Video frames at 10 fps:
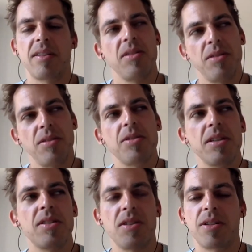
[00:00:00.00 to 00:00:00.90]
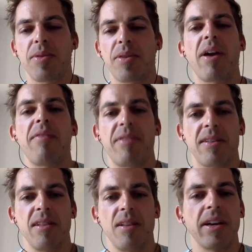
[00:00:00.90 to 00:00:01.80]
usually starts with
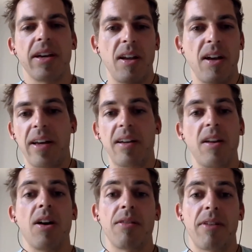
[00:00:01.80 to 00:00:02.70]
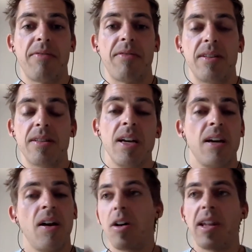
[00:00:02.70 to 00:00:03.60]
reference, looking at a lot of reference
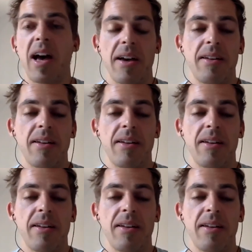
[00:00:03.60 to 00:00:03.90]
online.